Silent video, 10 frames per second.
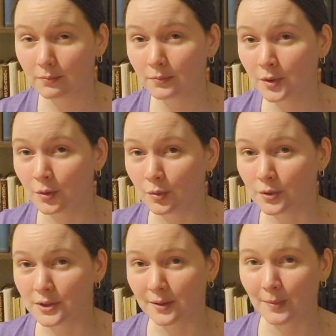
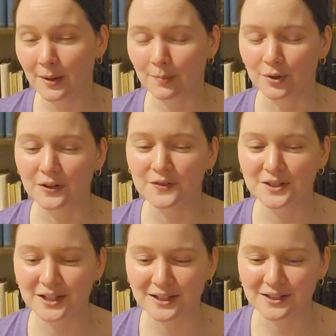used in my brief
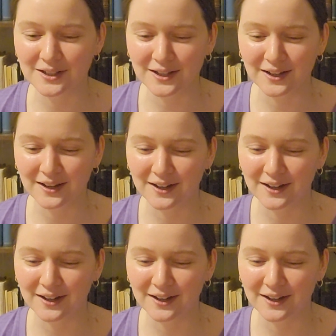stint in